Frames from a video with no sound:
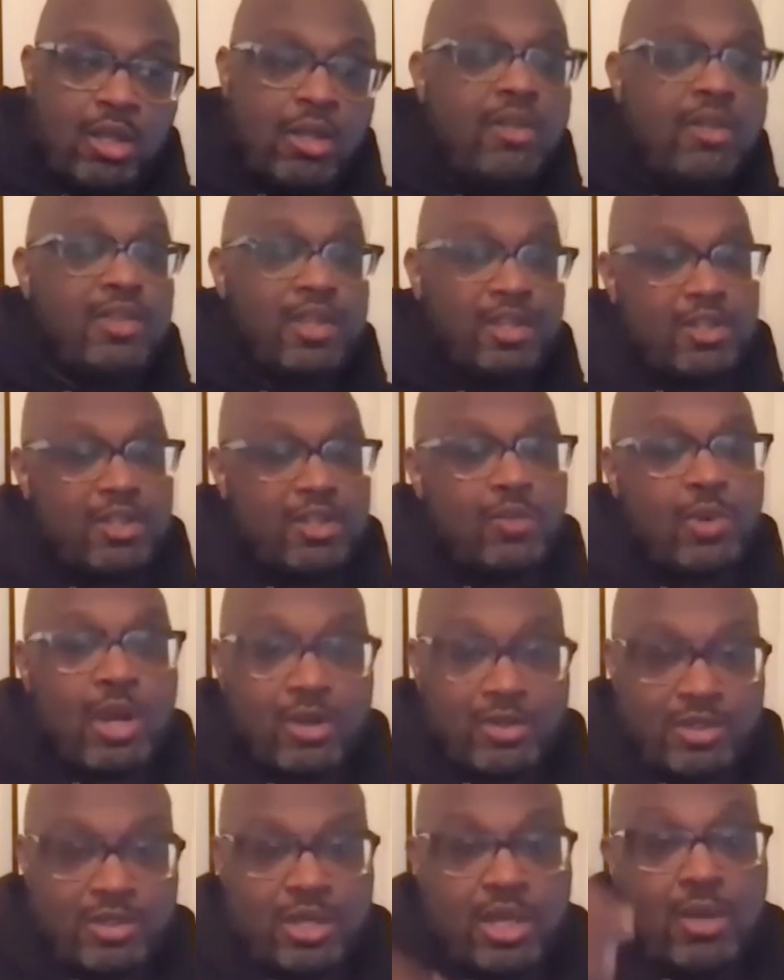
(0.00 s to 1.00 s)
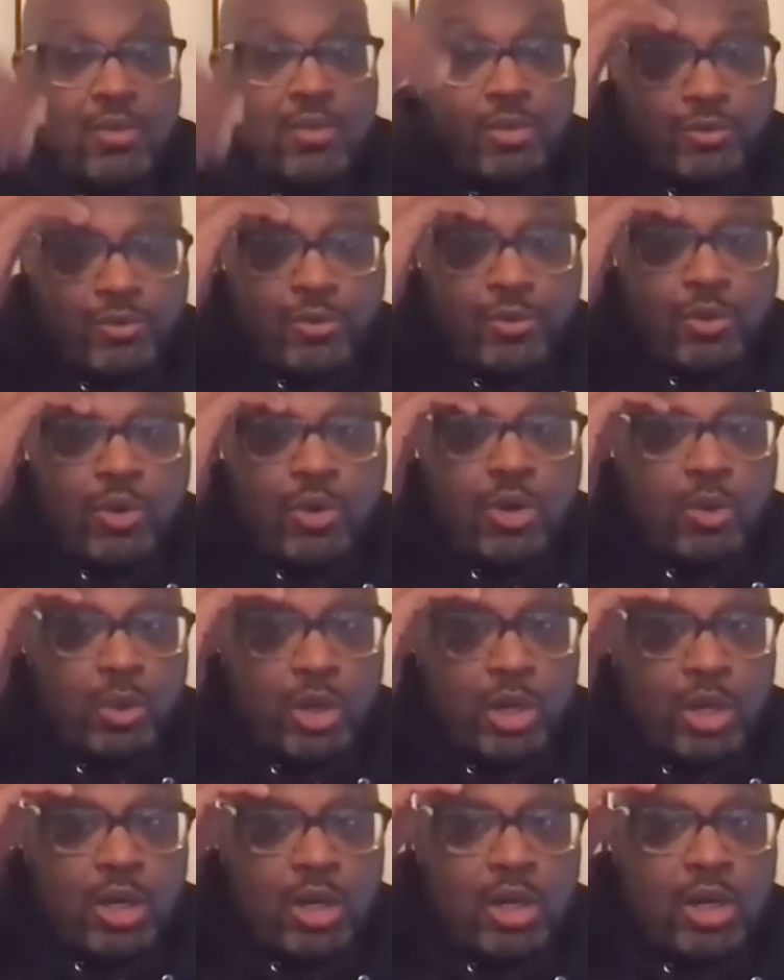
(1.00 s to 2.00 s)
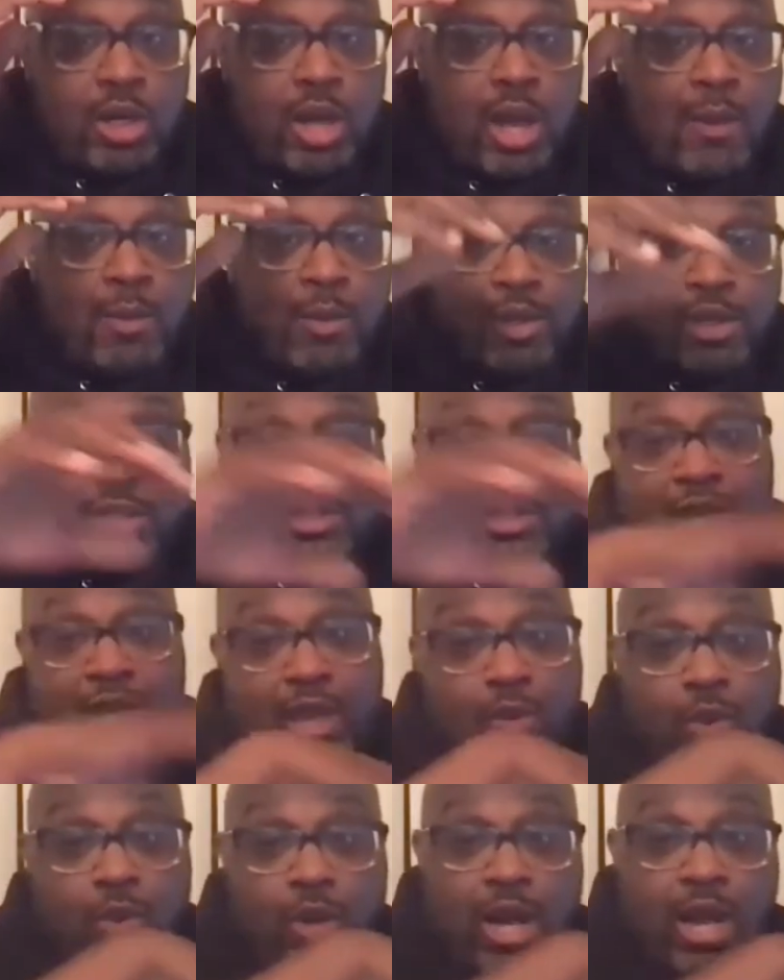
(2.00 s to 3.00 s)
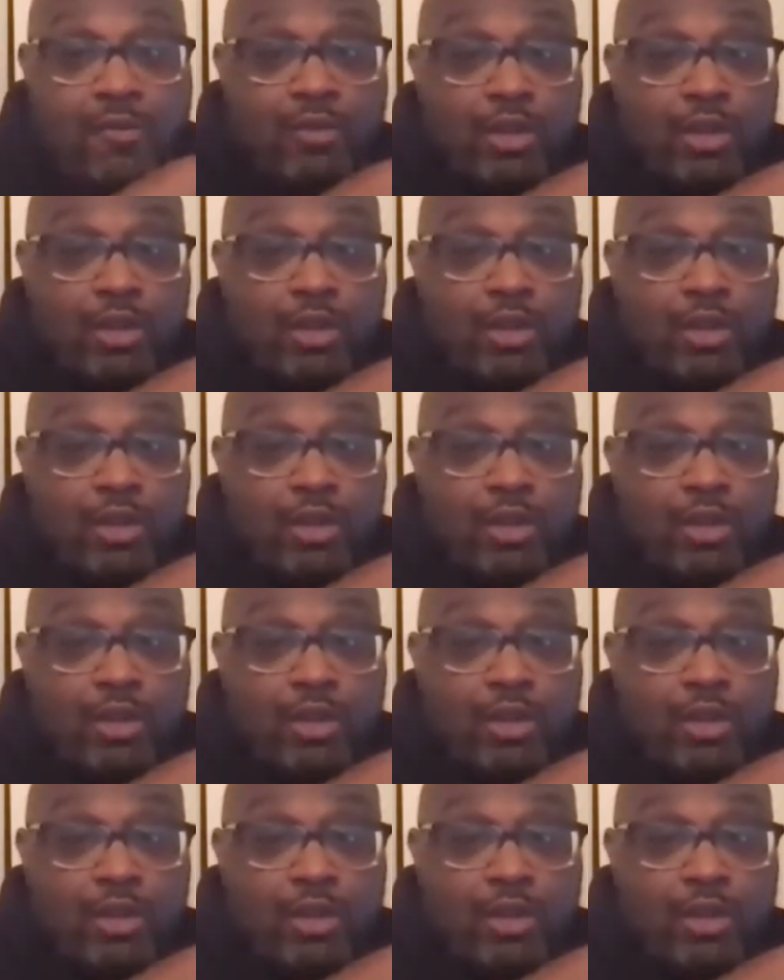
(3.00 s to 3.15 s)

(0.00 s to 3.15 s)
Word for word: this is where I was saying before, where I'm going to take what I've